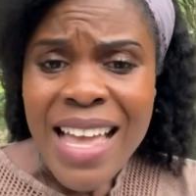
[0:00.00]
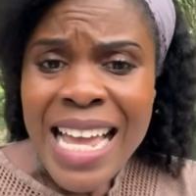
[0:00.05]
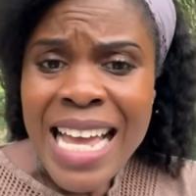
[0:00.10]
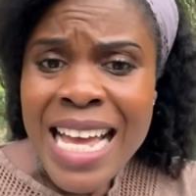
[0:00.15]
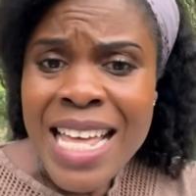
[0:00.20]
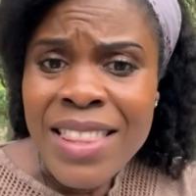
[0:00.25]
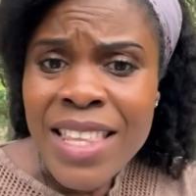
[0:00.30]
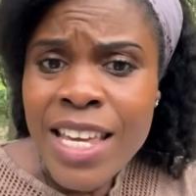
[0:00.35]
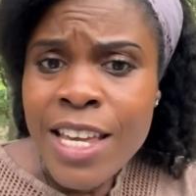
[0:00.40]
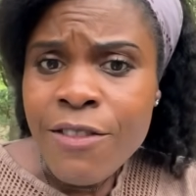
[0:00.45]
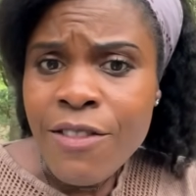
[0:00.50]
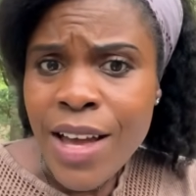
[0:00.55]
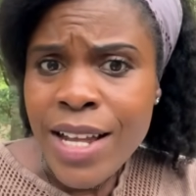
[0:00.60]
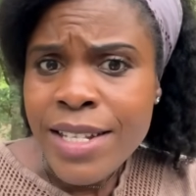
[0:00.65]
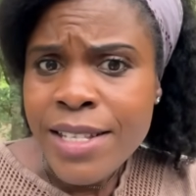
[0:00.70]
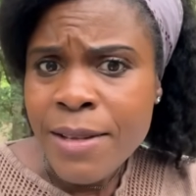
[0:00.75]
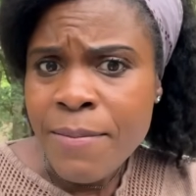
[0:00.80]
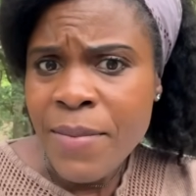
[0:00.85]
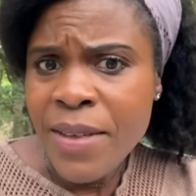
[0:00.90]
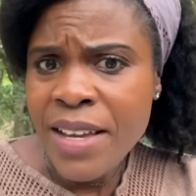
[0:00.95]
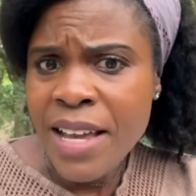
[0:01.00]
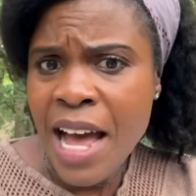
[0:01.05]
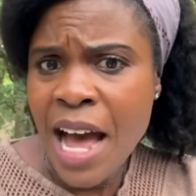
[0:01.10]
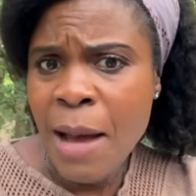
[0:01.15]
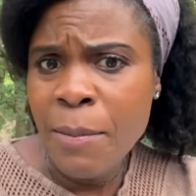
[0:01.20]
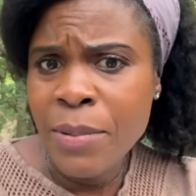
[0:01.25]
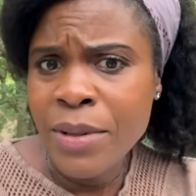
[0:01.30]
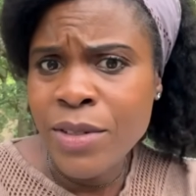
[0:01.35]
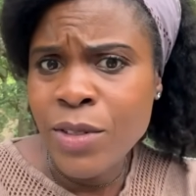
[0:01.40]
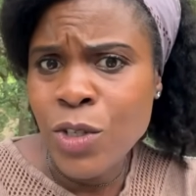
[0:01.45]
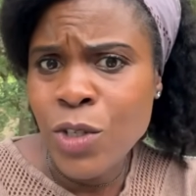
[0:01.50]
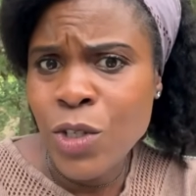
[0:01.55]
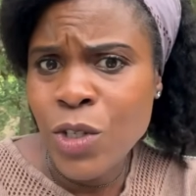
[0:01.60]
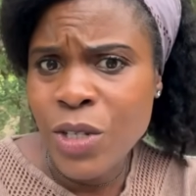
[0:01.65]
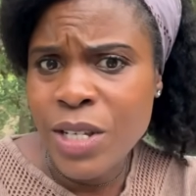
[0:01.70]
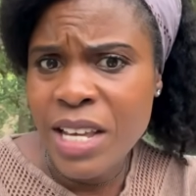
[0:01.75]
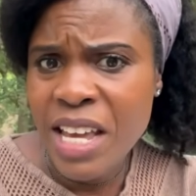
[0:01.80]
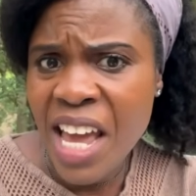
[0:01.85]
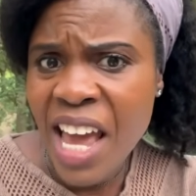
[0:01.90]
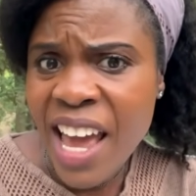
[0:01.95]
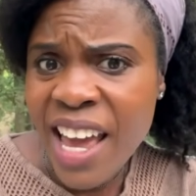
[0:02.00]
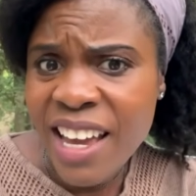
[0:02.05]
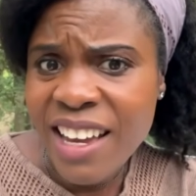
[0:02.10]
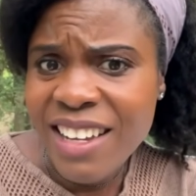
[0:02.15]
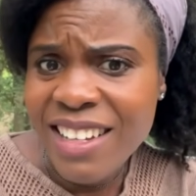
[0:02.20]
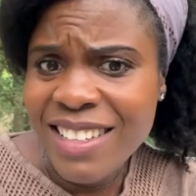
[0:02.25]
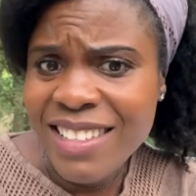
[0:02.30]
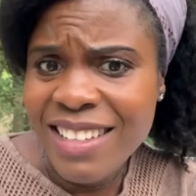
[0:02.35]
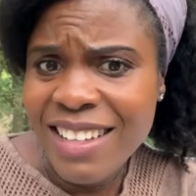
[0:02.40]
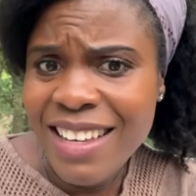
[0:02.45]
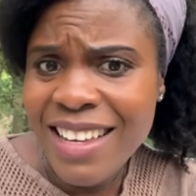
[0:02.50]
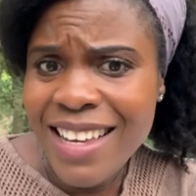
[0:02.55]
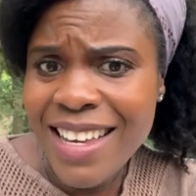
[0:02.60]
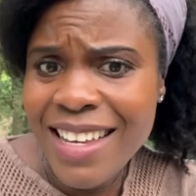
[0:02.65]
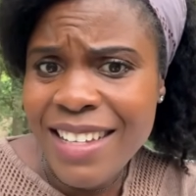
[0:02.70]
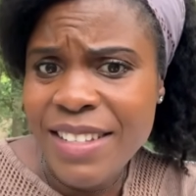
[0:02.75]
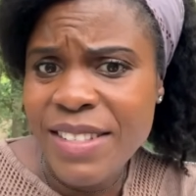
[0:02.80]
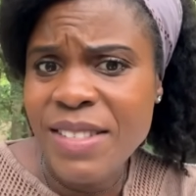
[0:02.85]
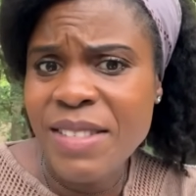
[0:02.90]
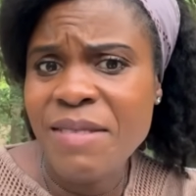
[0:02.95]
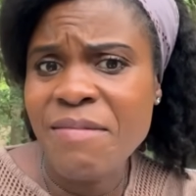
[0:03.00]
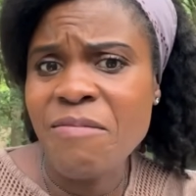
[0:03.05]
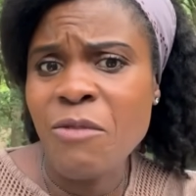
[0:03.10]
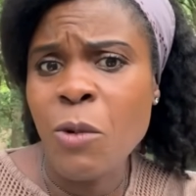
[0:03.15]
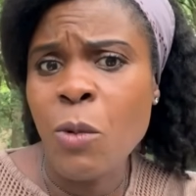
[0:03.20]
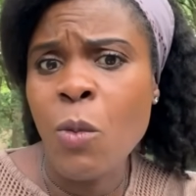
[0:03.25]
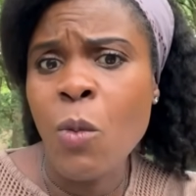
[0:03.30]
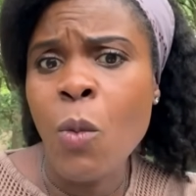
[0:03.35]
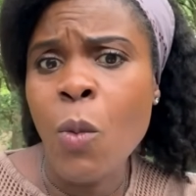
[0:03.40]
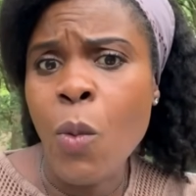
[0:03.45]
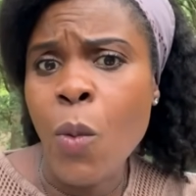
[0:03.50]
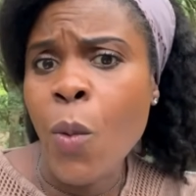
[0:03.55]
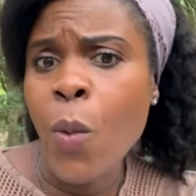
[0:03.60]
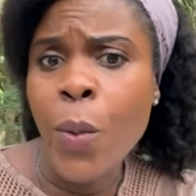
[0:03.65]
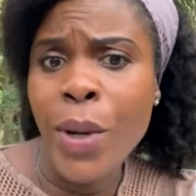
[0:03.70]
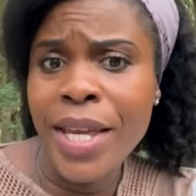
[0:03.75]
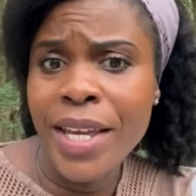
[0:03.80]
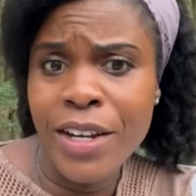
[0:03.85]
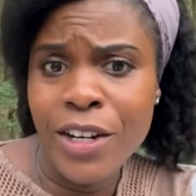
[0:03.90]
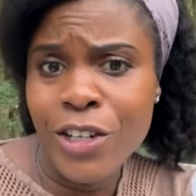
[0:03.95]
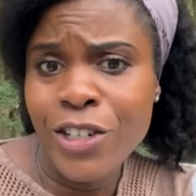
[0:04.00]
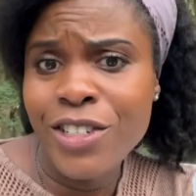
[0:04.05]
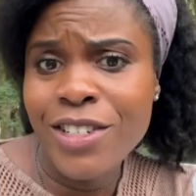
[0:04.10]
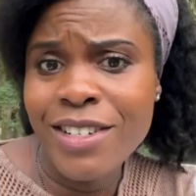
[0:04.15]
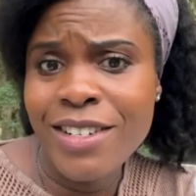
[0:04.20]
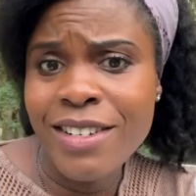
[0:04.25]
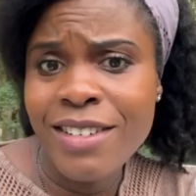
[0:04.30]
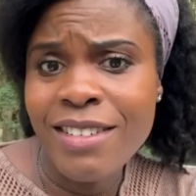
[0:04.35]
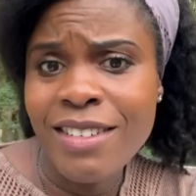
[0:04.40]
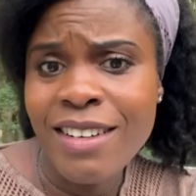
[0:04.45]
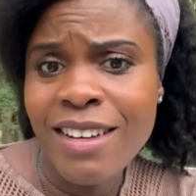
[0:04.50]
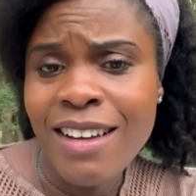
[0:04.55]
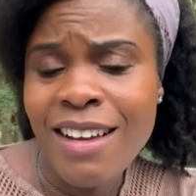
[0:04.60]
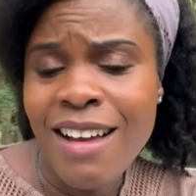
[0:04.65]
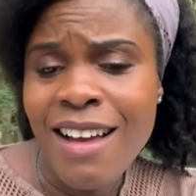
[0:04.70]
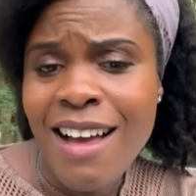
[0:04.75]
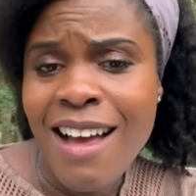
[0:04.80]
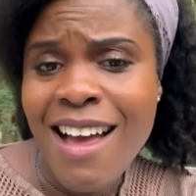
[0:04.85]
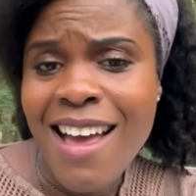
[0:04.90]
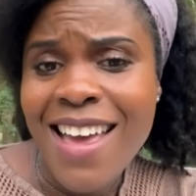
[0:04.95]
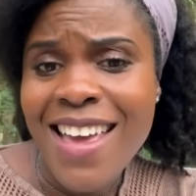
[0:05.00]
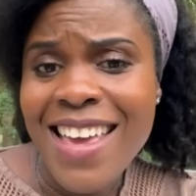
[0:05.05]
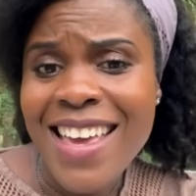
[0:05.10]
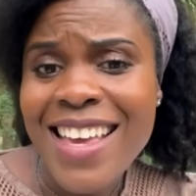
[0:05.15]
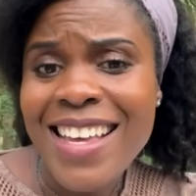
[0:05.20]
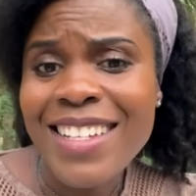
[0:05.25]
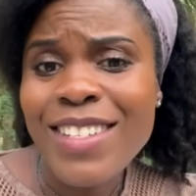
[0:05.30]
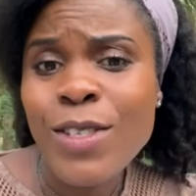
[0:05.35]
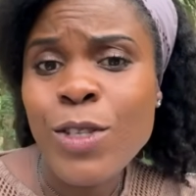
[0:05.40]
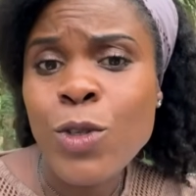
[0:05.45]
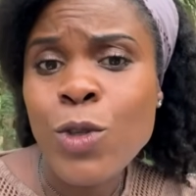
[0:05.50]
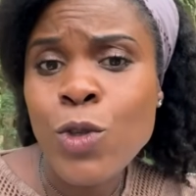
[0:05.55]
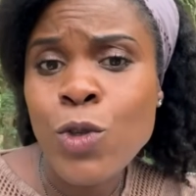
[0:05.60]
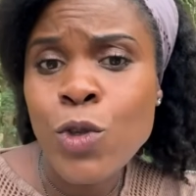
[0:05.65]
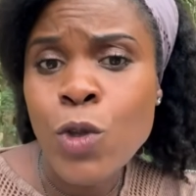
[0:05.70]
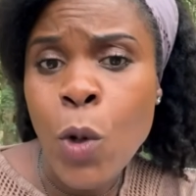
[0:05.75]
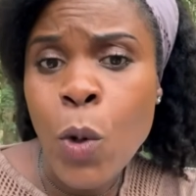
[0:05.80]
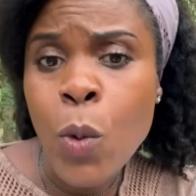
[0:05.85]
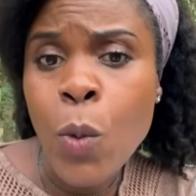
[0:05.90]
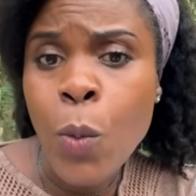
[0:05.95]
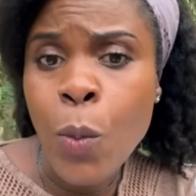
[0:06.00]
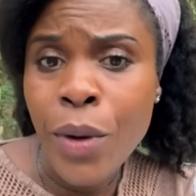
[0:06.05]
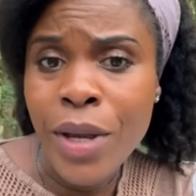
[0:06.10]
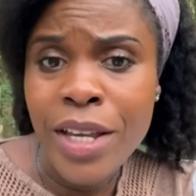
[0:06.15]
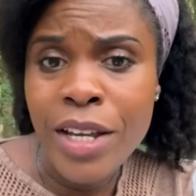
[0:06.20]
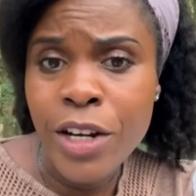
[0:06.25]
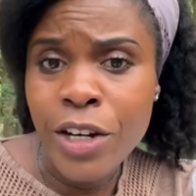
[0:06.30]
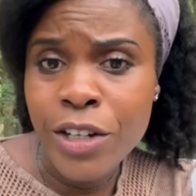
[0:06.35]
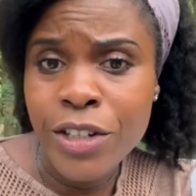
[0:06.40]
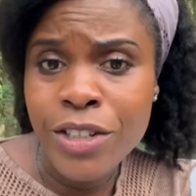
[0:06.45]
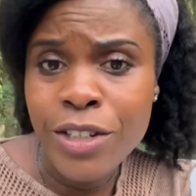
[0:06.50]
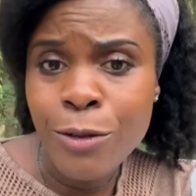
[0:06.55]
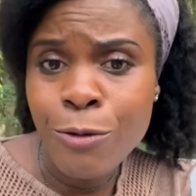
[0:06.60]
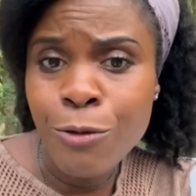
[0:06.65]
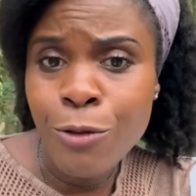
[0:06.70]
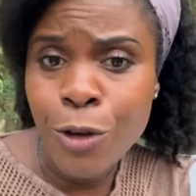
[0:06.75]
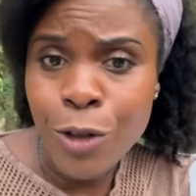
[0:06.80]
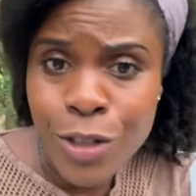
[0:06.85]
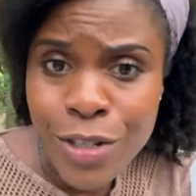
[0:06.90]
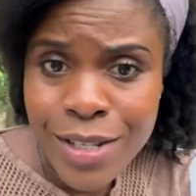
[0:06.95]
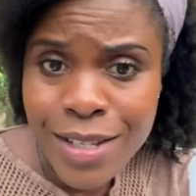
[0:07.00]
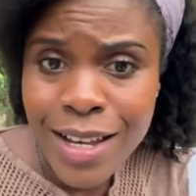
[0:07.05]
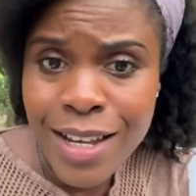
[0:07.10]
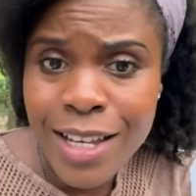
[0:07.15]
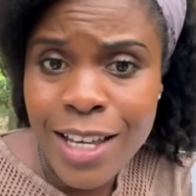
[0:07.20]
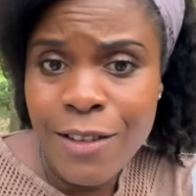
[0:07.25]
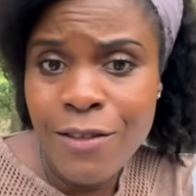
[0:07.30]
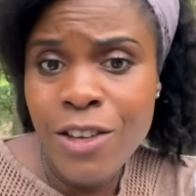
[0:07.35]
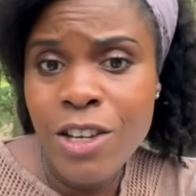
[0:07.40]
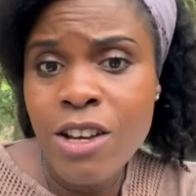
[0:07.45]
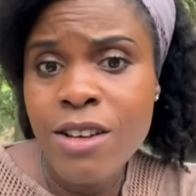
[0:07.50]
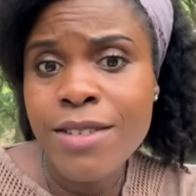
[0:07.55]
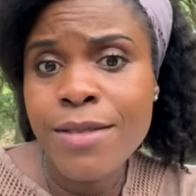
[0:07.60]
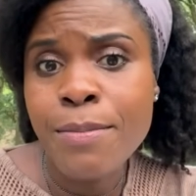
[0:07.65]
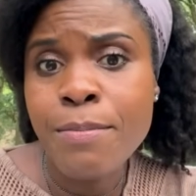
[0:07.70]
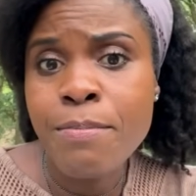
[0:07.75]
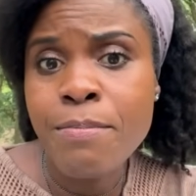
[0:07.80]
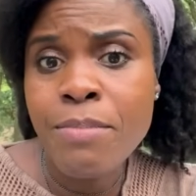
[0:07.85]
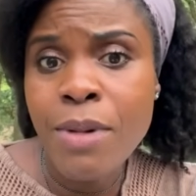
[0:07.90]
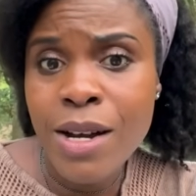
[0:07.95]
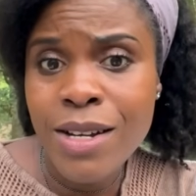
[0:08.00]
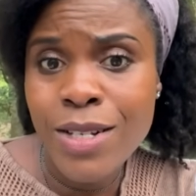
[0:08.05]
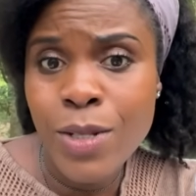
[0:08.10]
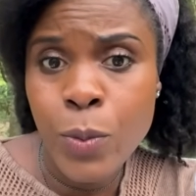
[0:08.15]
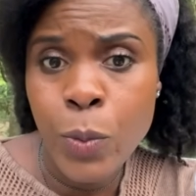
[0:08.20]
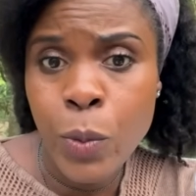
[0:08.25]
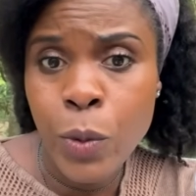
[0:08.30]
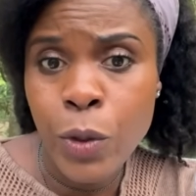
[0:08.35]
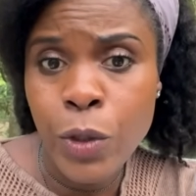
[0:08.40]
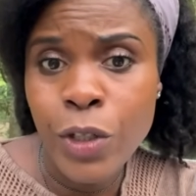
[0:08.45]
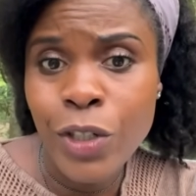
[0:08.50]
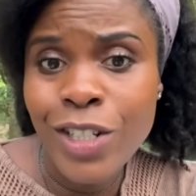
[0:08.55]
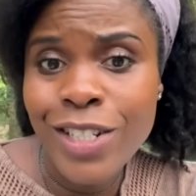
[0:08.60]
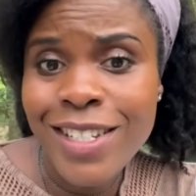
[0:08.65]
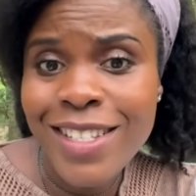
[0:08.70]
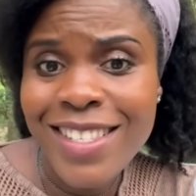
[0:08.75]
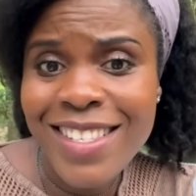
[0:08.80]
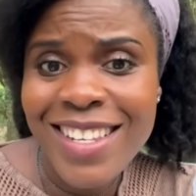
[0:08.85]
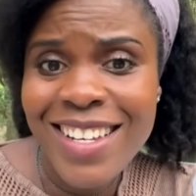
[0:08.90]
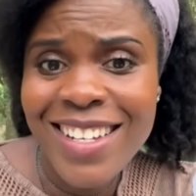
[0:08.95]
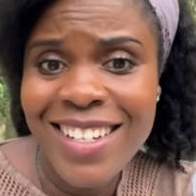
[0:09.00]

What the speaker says: and the event something happens to Kate, it's weird. It's so weird. First they're giving us buzzwords.